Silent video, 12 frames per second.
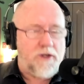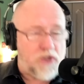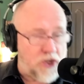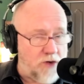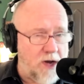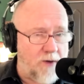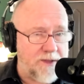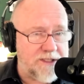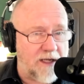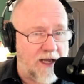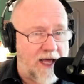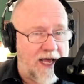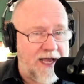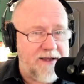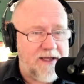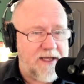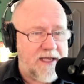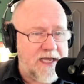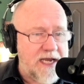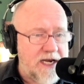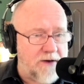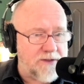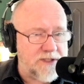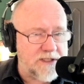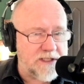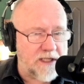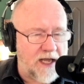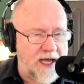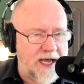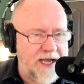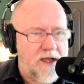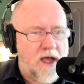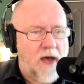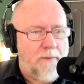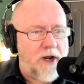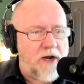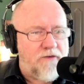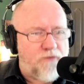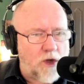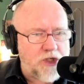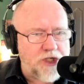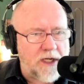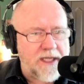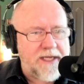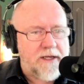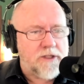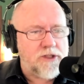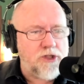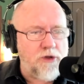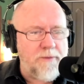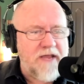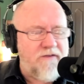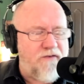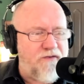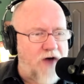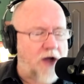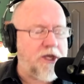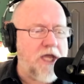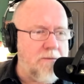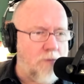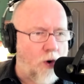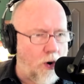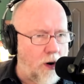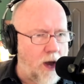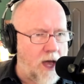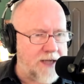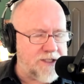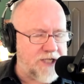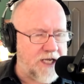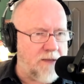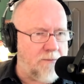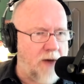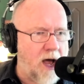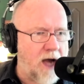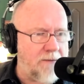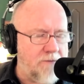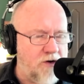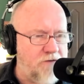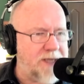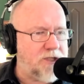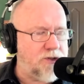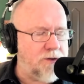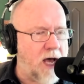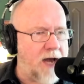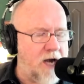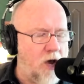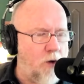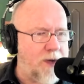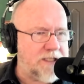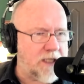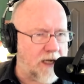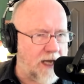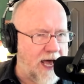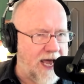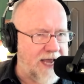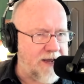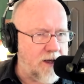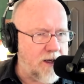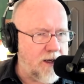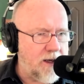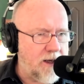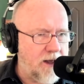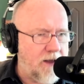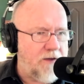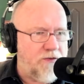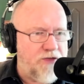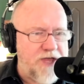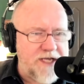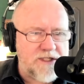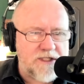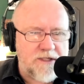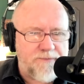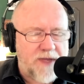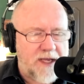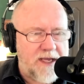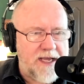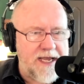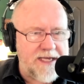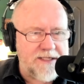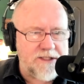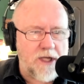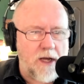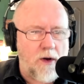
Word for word: you know it's a lie. He knows it's a lie. But unfortunately, too many fucking morons in the MAGA movement do not know it's a lie. This is